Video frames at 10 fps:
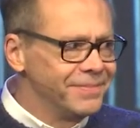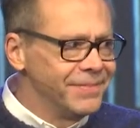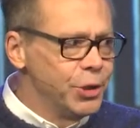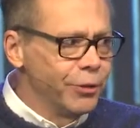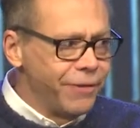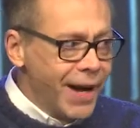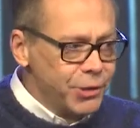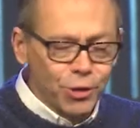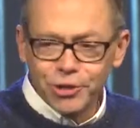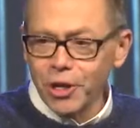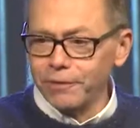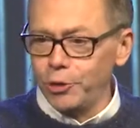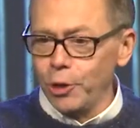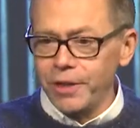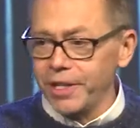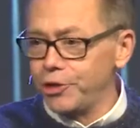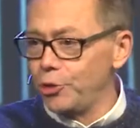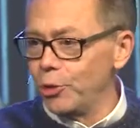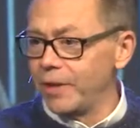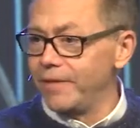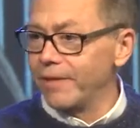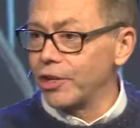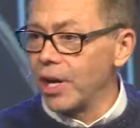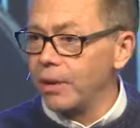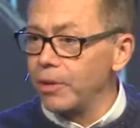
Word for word: You'll find yourself doing things you would have never done